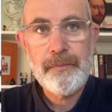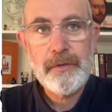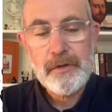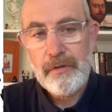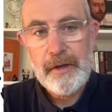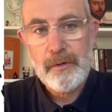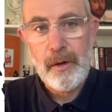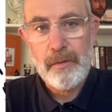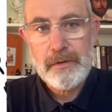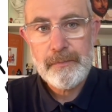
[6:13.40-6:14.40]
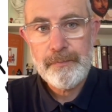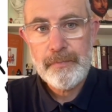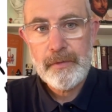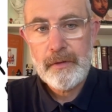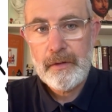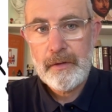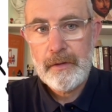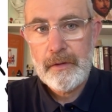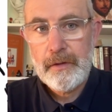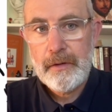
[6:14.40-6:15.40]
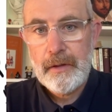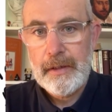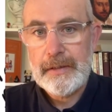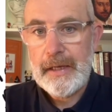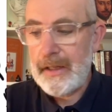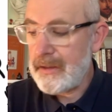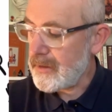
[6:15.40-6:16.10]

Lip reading: It's a great quote. He tells